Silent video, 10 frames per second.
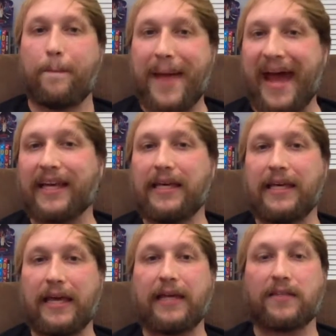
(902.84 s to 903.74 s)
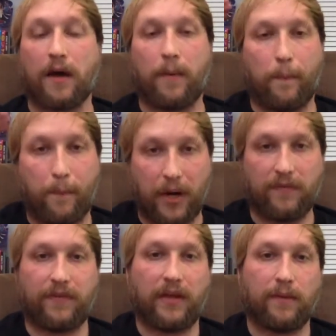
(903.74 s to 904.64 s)
Mackie is
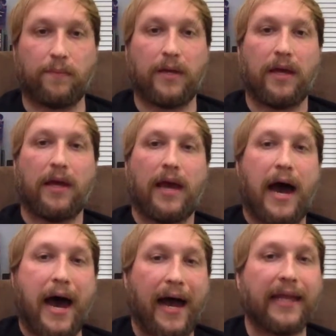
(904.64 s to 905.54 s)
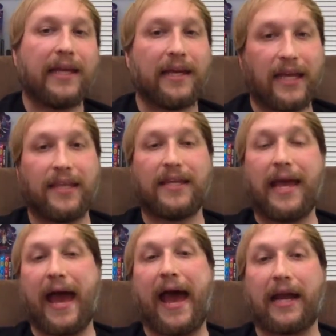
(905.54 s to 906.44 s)
above him, hiding in
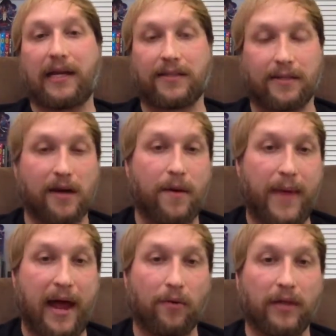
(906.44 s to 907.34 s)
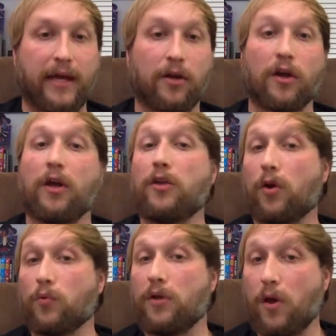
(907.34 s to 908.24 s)
the attic to come out later. You
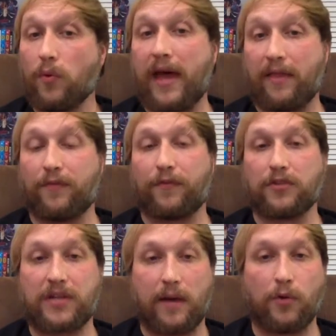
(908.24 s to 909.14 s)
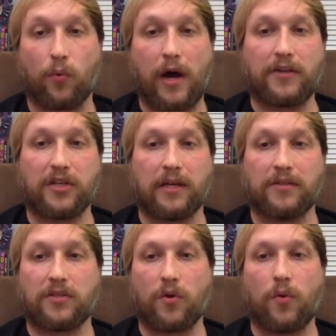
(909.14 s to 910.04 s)
don't know that the first time you're watching
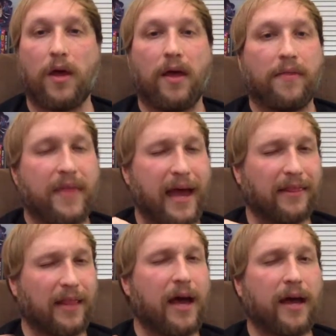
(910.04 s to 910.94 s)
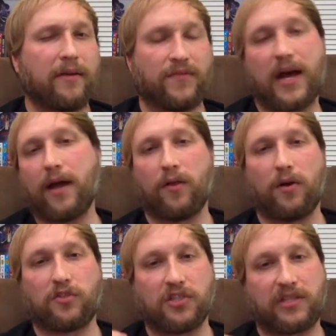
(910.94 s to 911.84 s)
it, so that line of
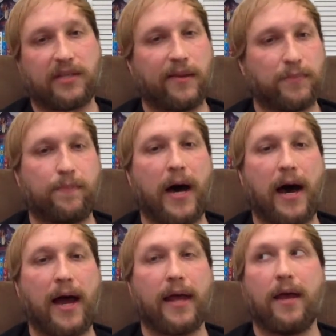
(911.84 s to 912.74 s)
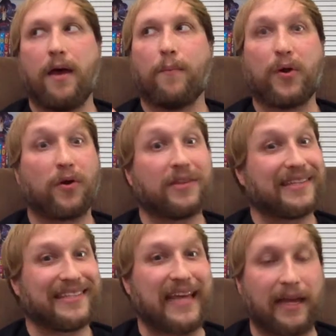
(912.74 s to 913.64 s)
dialogue just slips by. But on the
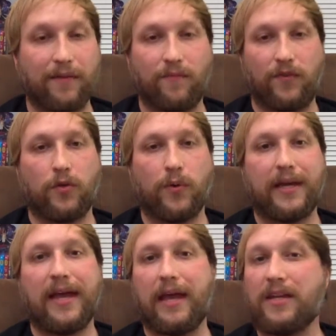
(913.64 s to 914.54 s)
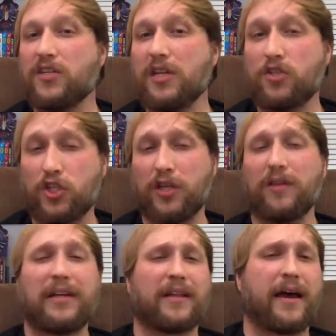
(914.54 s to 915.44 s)
second viewing, it is a
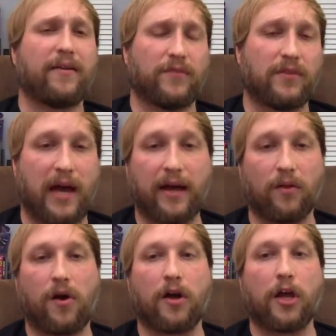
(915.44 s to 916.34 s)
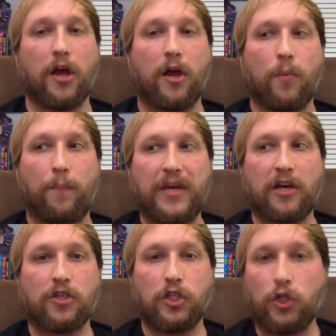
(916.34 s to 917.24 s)
chilling line of dialogue
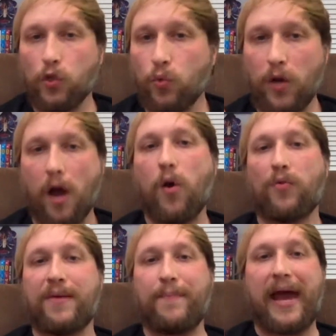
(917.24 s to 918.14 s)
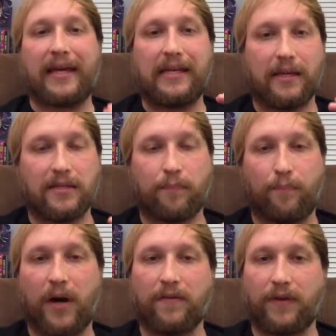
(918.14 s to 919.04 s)
because you know that Mackie is
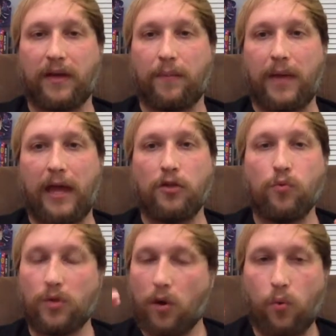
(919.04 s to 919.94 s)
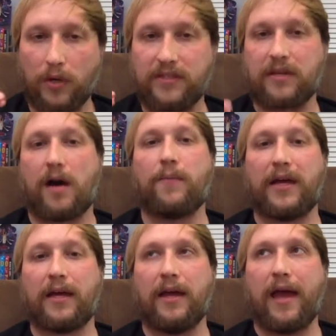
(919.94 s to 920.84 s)
above him and you know what's
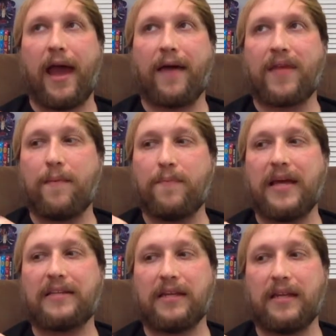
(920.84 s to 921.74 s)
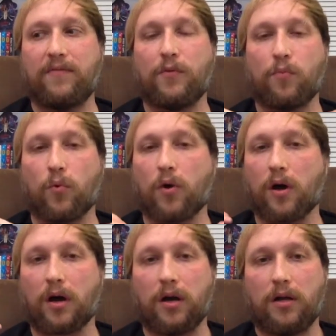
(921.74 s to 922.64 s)
coming. And that makes it even
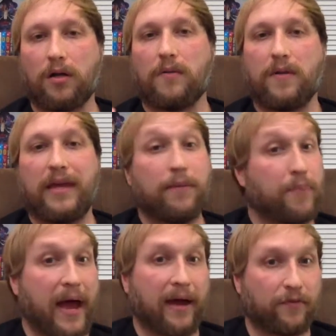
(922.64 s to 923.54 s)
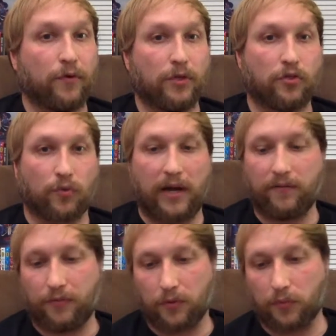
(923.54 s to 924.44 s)
more impactful and
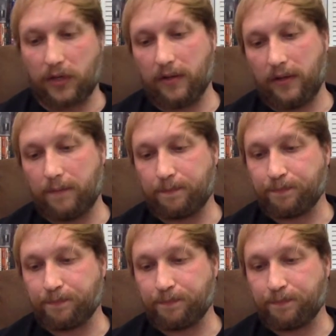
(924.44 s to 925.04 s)
dreadful, really.